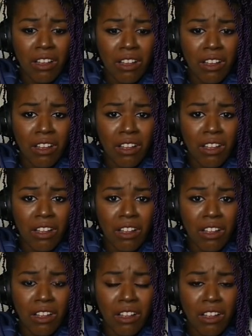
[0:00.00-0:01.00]

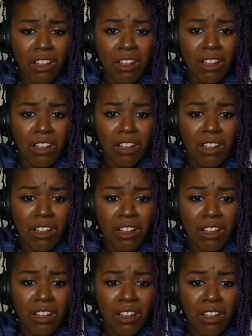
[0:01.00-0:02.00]

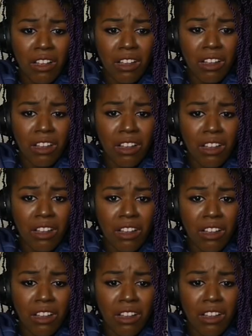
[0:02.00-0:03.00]

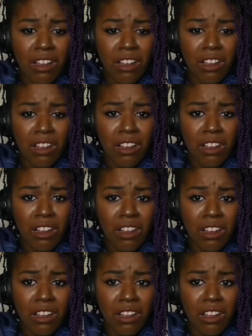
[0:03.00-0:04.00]

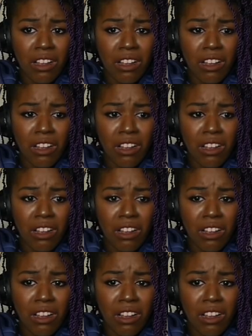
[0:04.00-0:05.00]

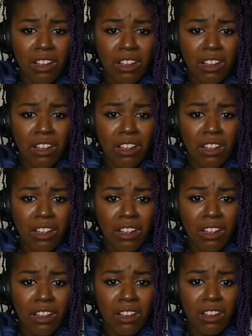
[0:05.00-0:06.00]

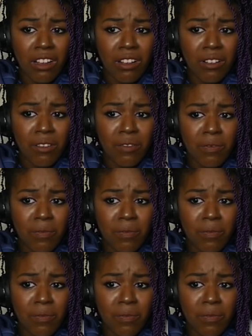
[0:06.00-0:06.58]
[no speech]